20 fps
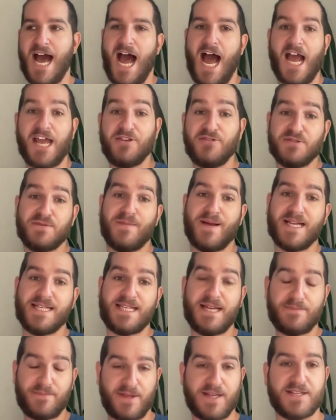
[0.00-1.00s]
I use my
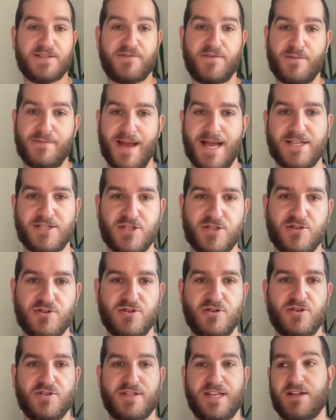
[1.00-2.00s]
templates from
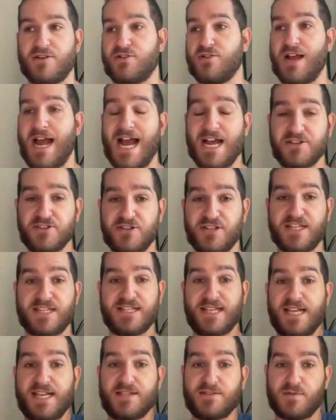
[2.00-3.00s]
Magical that are actually
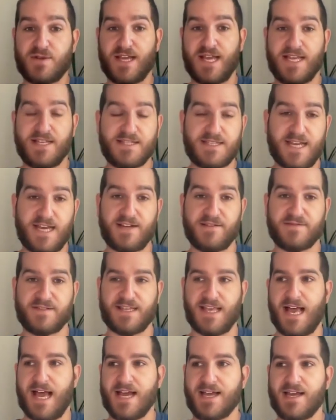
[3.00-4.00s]
synced inside of
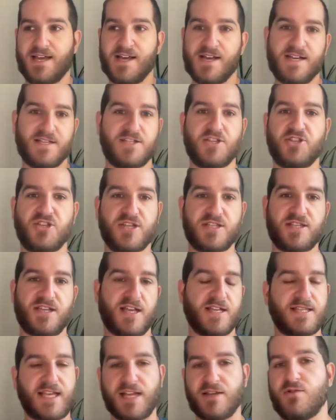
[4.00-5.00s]
Slack to
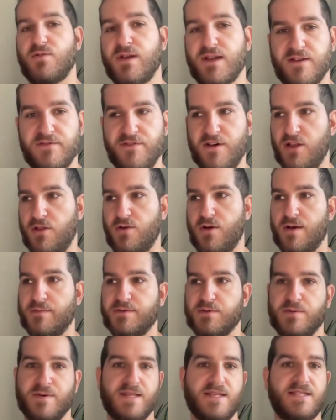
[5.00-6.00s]
just send quick
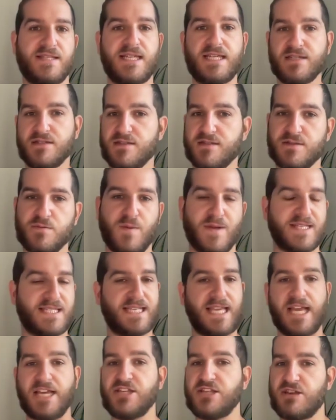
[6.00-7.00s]
follow-ups with deals, what
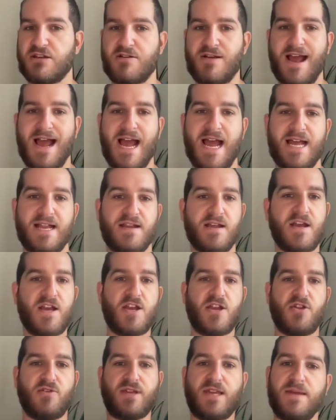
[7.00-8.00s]
stage they're at,
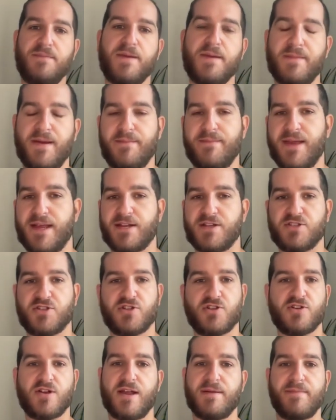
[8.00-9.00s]
keeping my
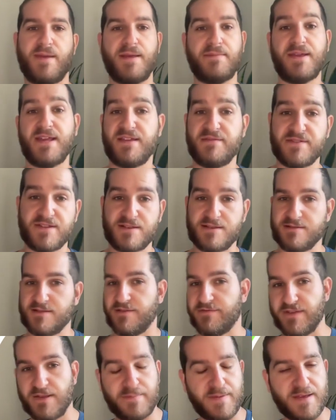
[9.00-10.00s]
manager and maybe even
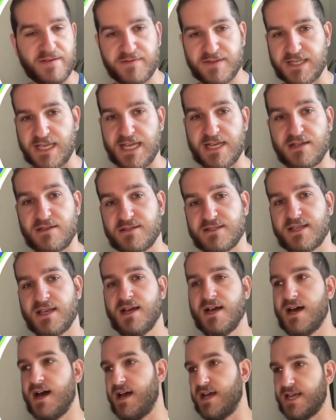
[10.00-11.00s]
the VP of sales
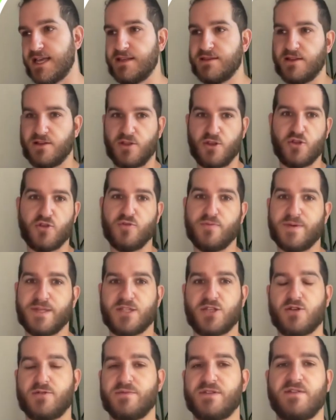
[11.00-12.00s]
in the loop in
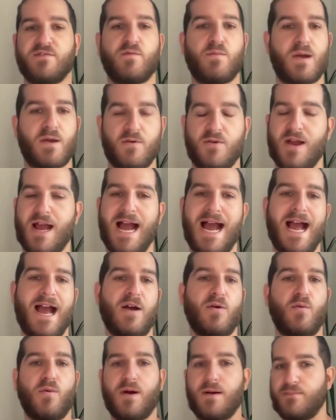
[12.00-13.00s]
terms of where we're
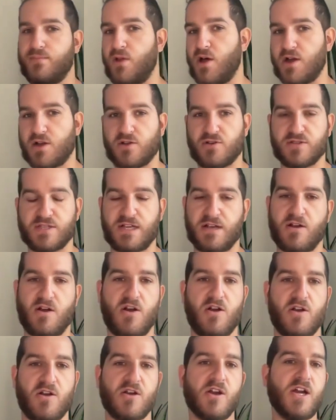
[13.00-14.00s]
at, what blockers there
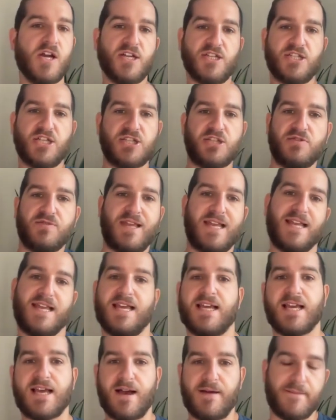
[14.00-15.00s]
are, just so they
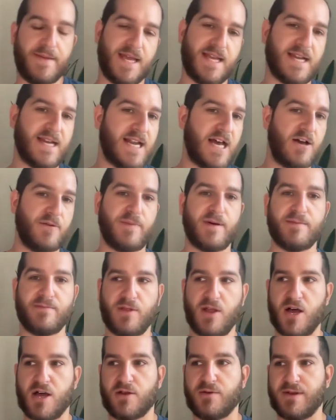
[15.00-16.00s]
can come in and help
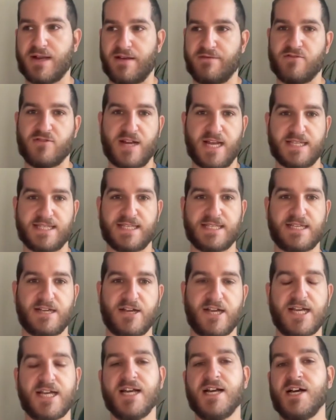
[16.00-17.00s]
unblock whenever
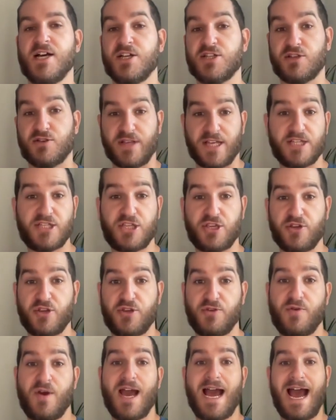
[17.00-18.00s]
necessary. So let's show
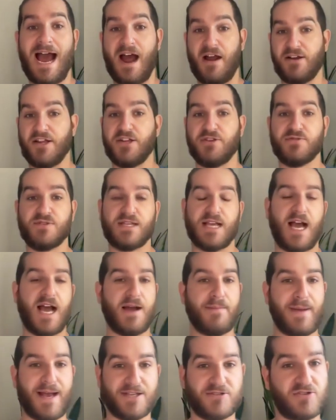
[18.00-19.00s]
you how to use
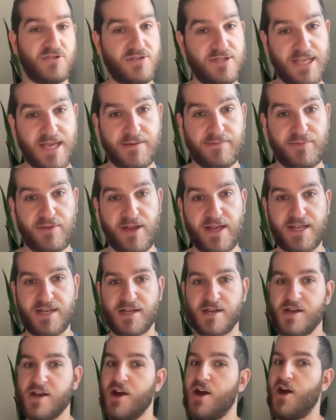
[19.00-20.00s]
a Magical
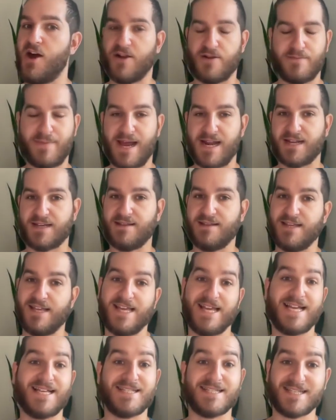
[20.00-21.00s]
template
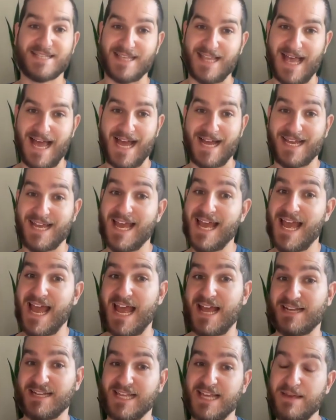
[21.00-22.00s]
automatically in Slack.
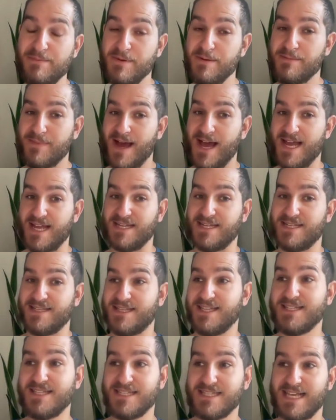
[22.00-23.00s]
And keep in mind,
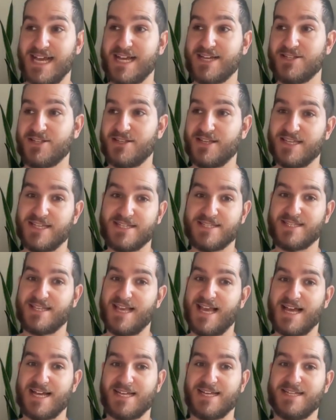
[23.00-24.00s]
this is actually
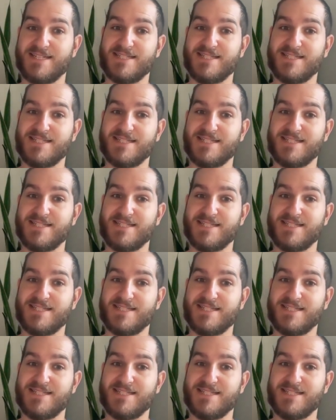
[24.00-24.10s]
Slack